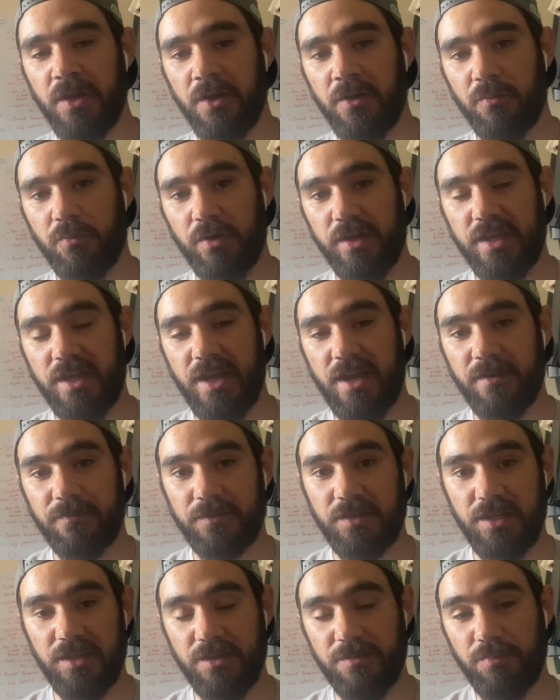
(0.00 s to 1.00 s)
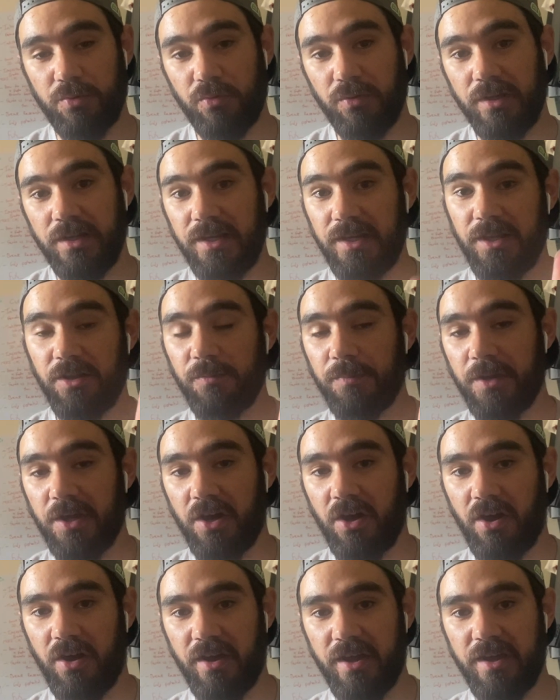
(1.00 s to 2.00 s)
where you have to hit the ball a little bit
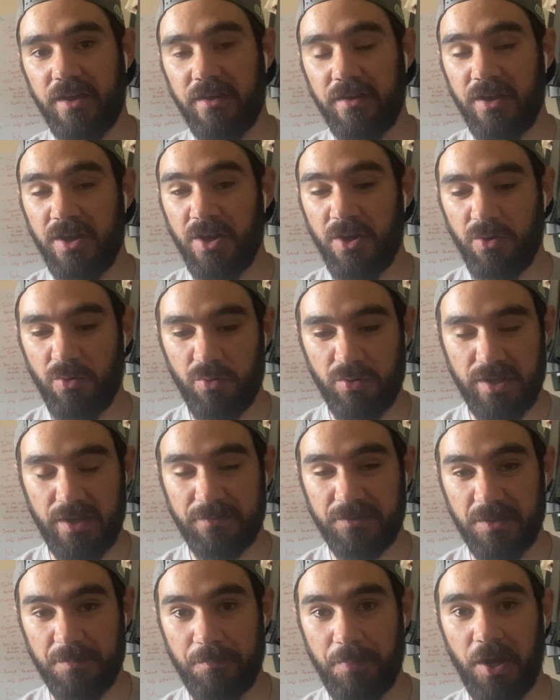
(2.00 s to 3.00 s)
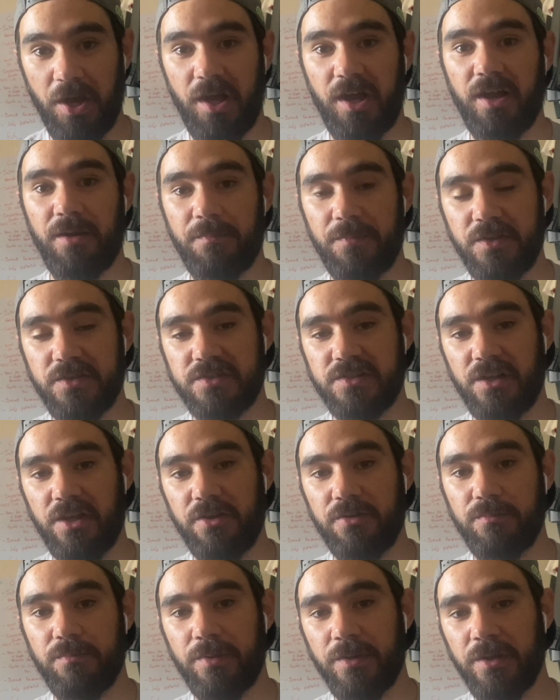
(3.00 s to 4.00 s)
higher or you have to putt up the slope.